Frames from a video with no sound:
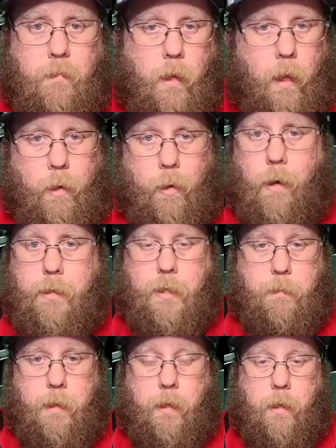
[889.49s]
across the
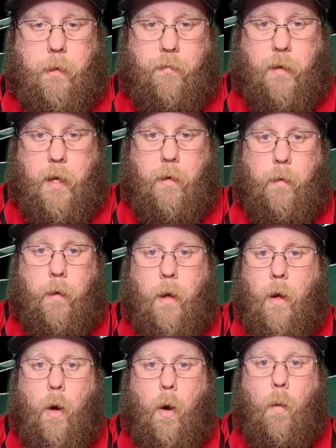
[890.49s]
middle of the field
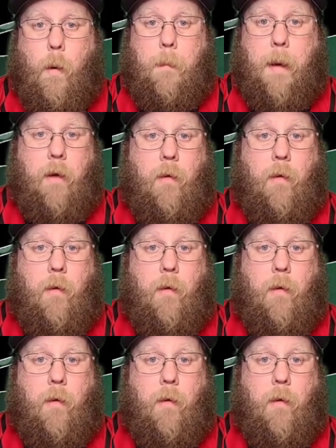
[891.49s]
where Matt